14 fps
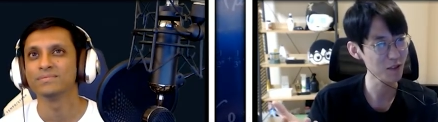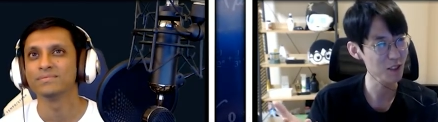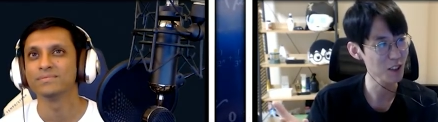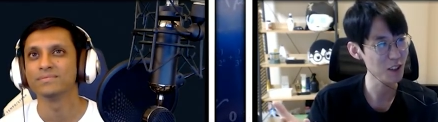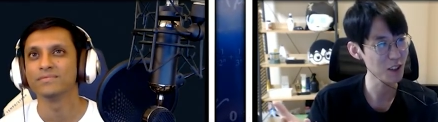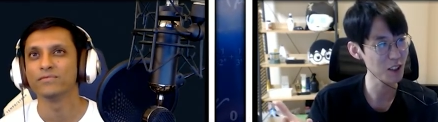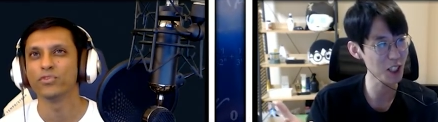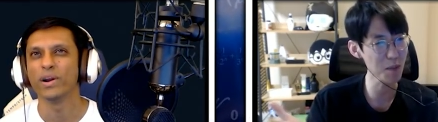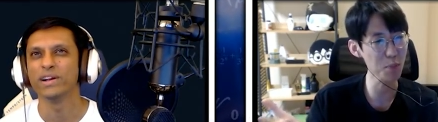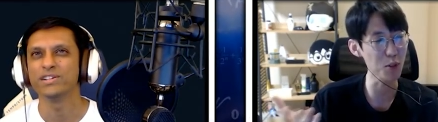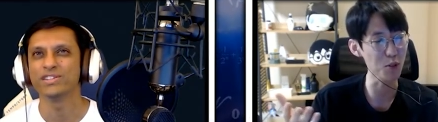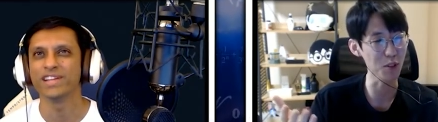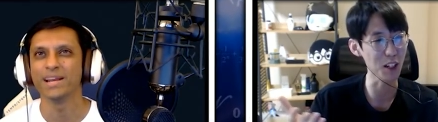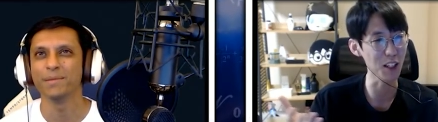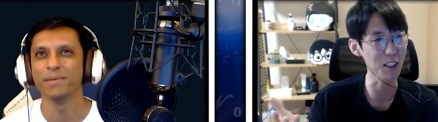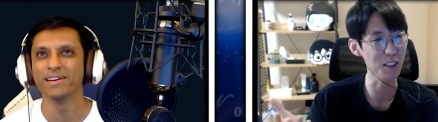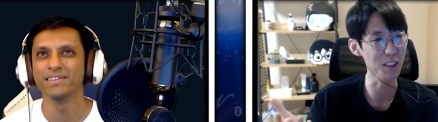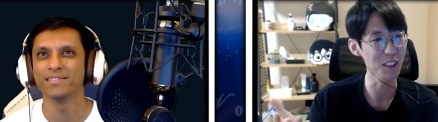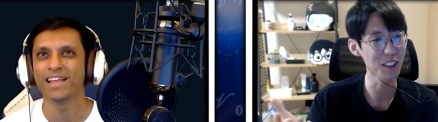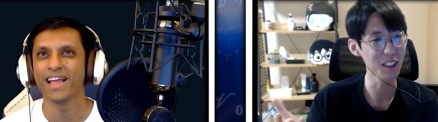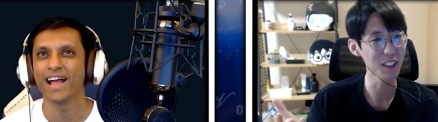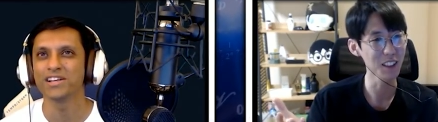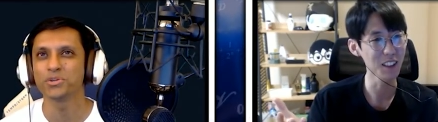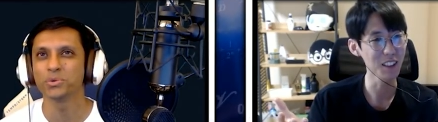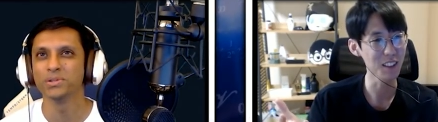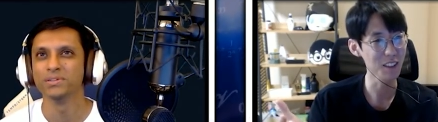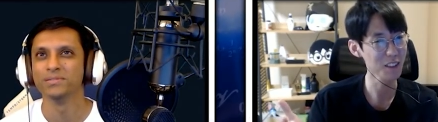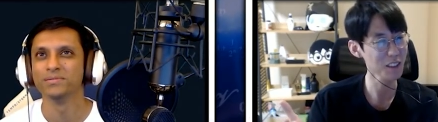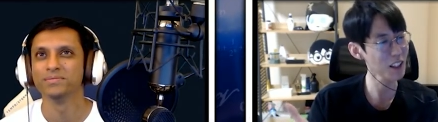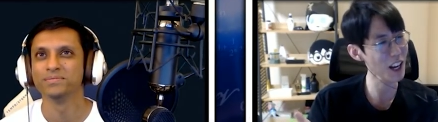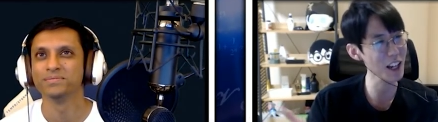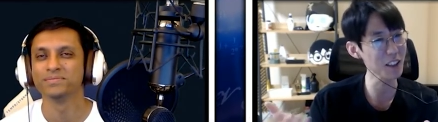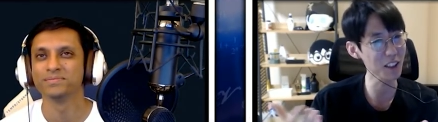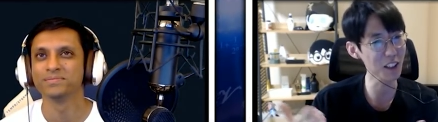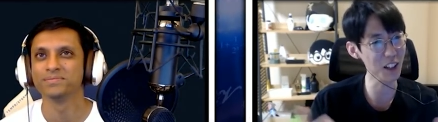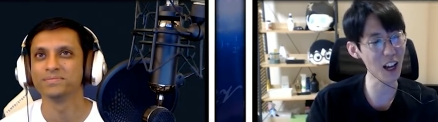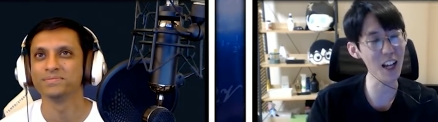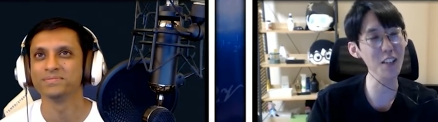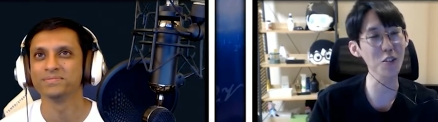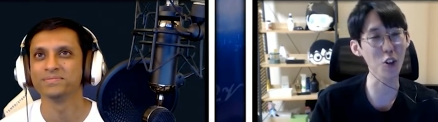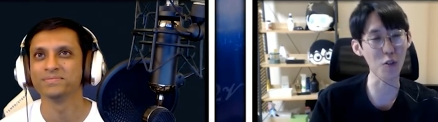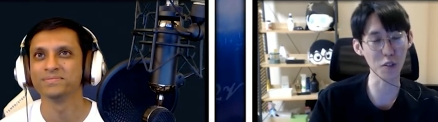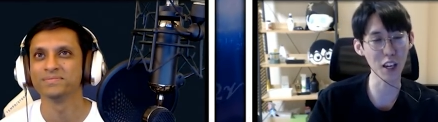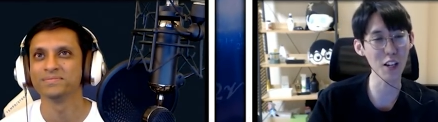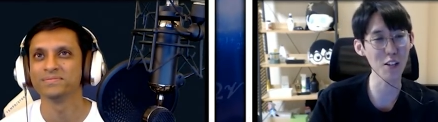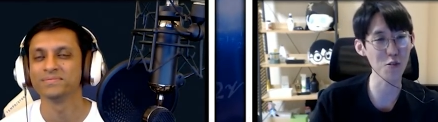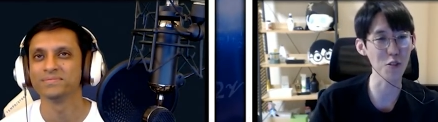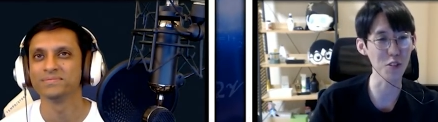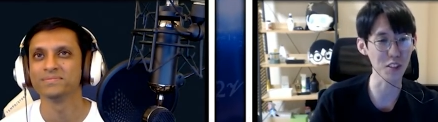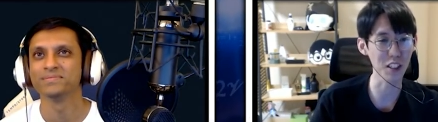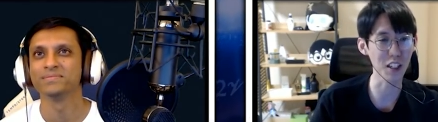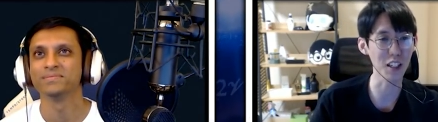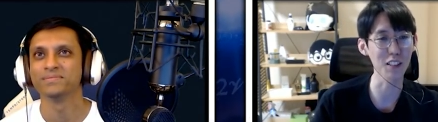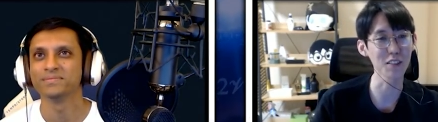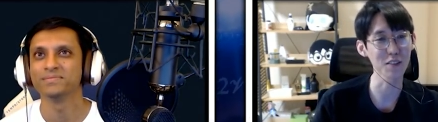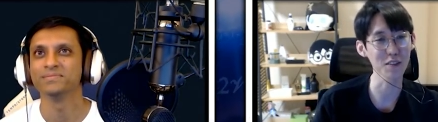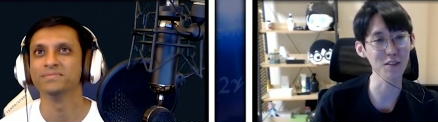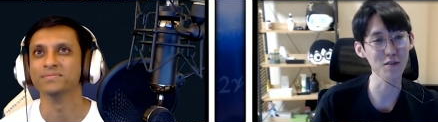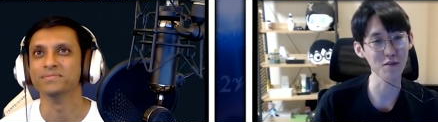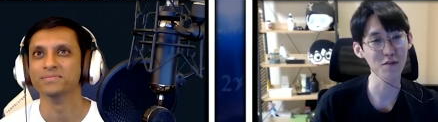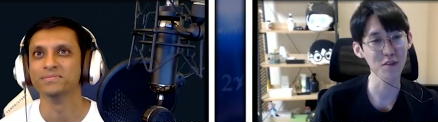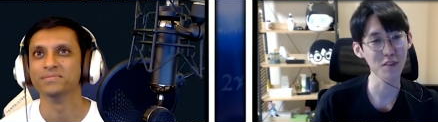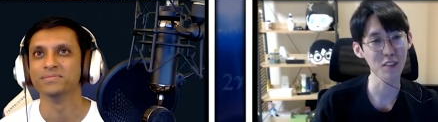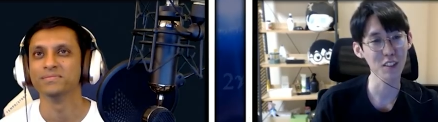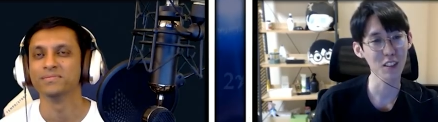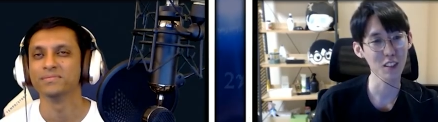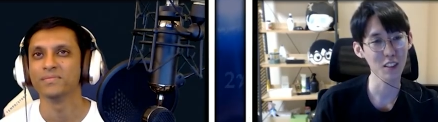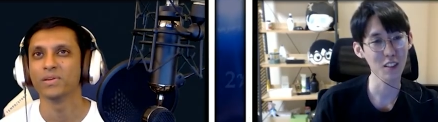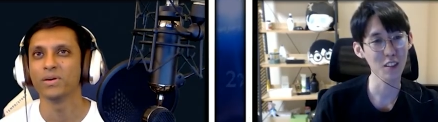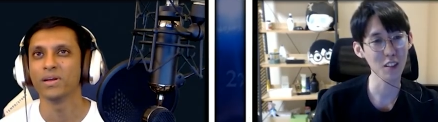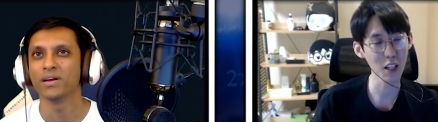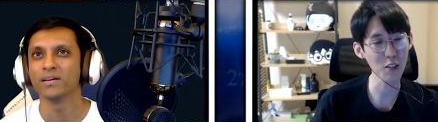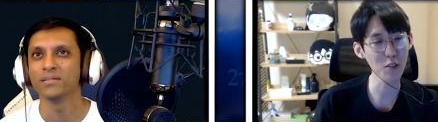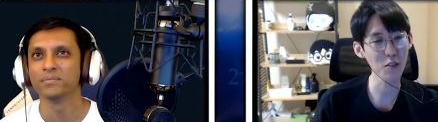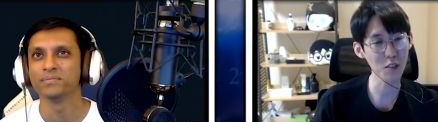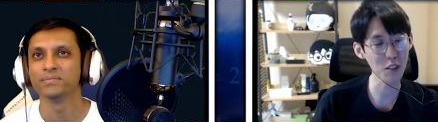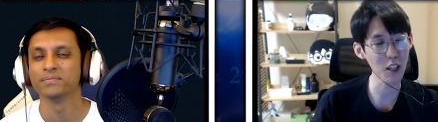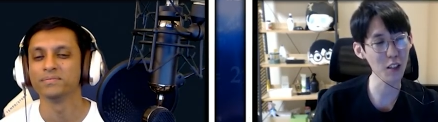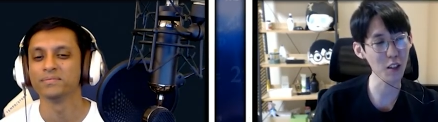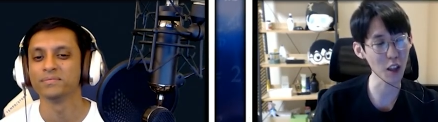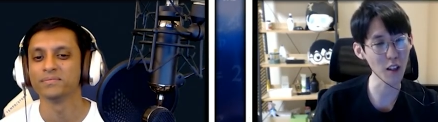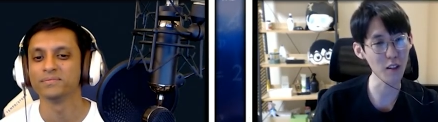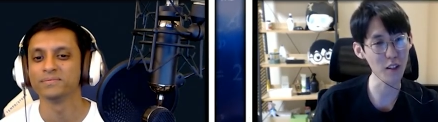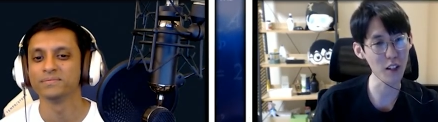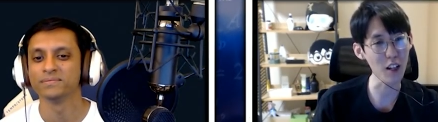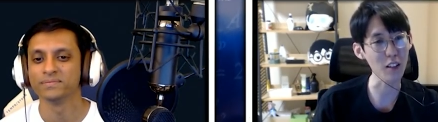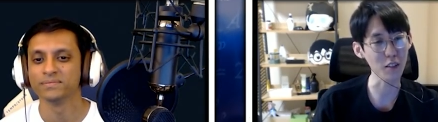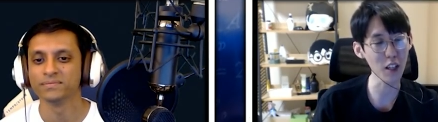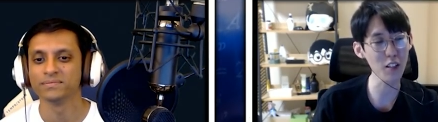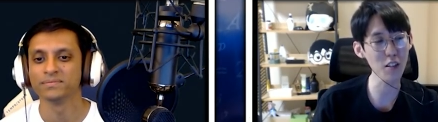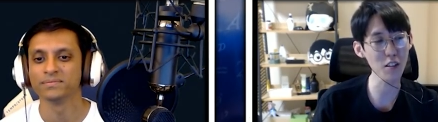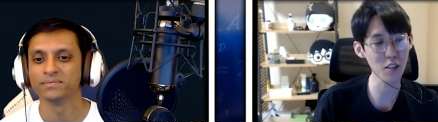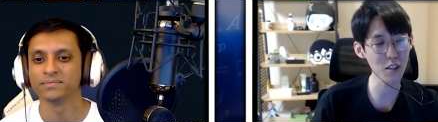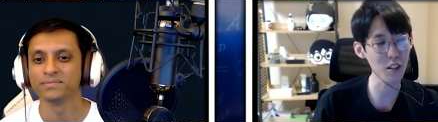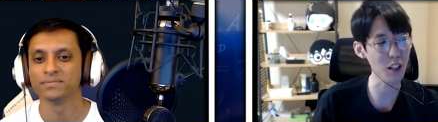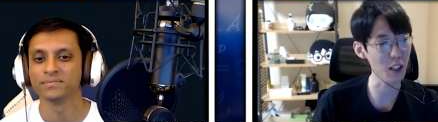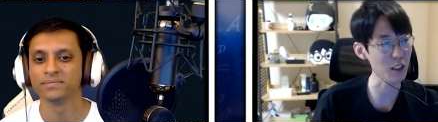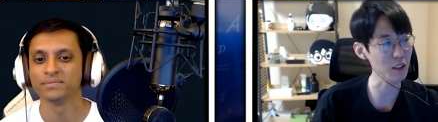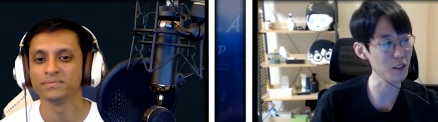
Speaker 1: simple, for entertainment,
Speaker 2: like, casual. Kind,
Speaker 1: kind of casual, yeah. Hmm. Okay. That that yeah, that's like